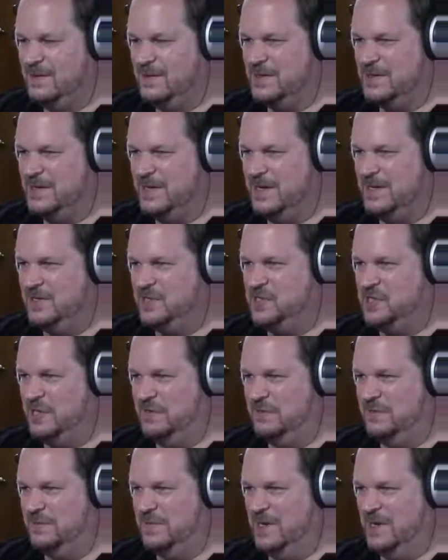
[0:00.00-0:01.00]
Kind of
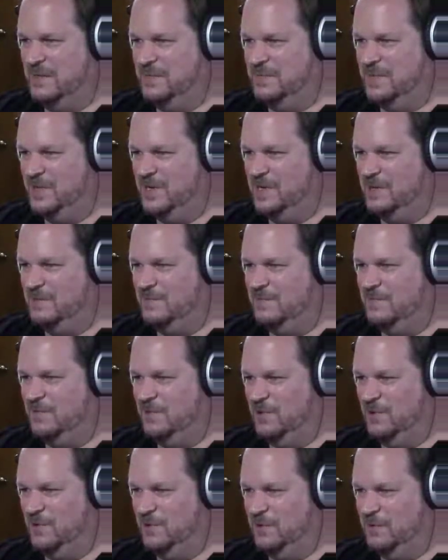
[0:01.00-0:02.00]
saving my bomb
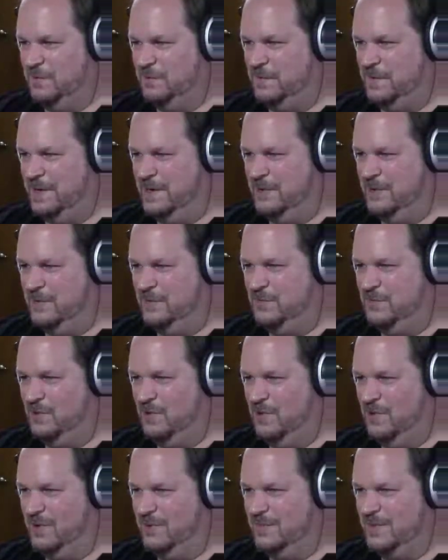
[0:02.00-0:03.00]
for her final
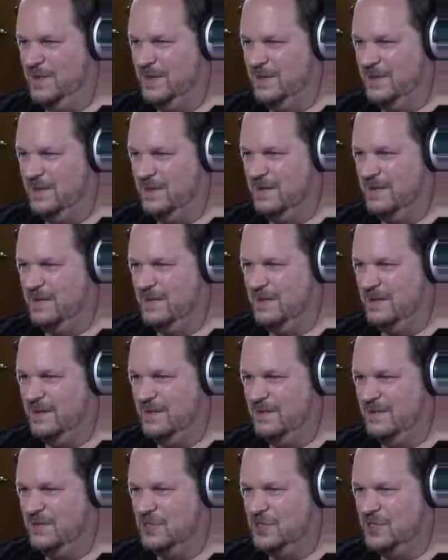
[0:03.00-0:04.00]
form,
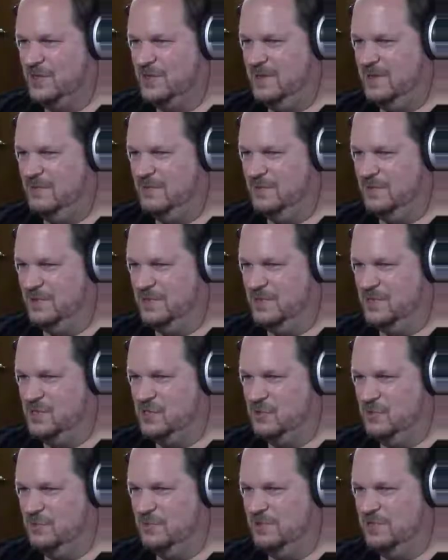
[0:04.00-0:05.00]
which I think we'll get
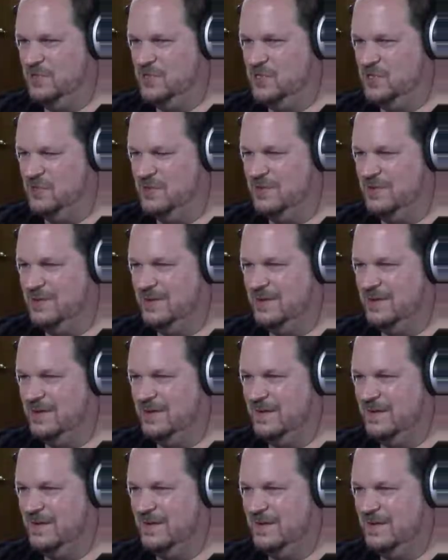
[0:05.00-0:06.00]
to pretty soon.
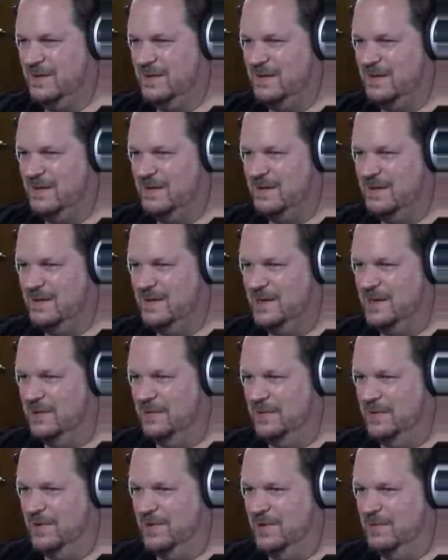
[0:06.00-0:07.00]
There
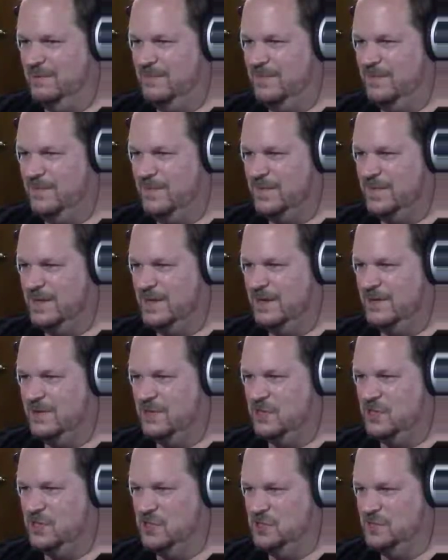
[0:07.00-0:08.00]
we are. I
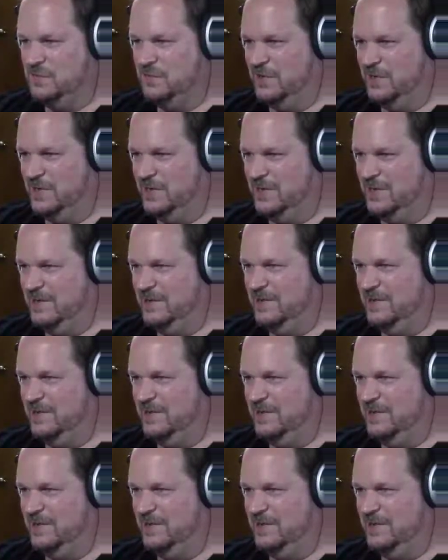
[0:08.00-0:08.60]
think she's freaking out